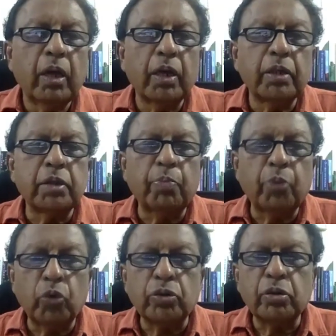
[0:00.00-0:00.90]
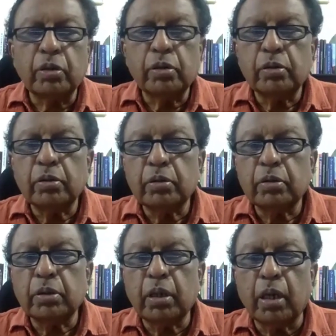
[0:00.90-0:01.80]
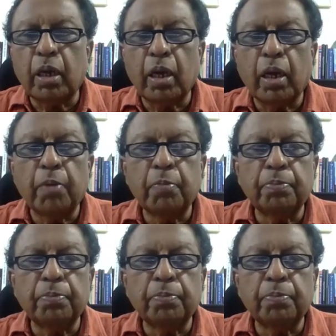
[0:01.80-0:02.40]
uh, support uh,